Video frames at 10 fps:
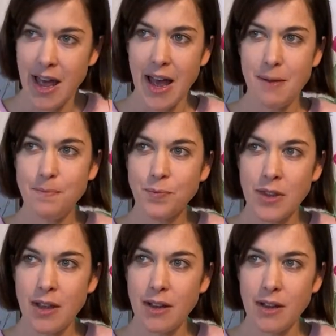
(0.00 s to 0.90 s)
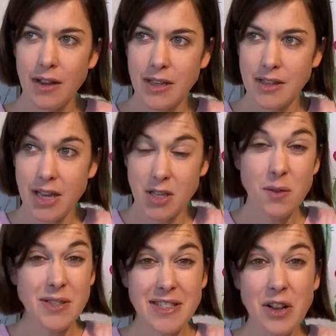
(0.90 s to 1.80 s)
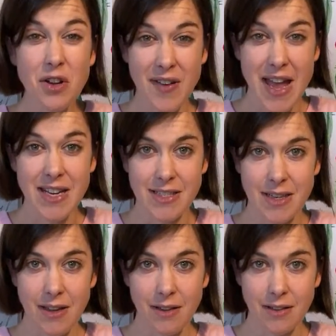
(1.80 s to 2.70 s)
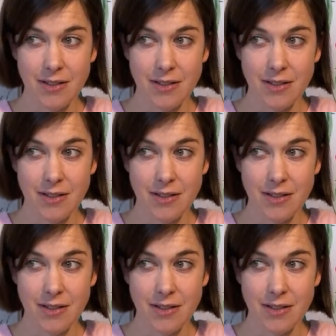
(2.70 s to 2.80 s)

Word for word: Um, it, it uses a lot of energy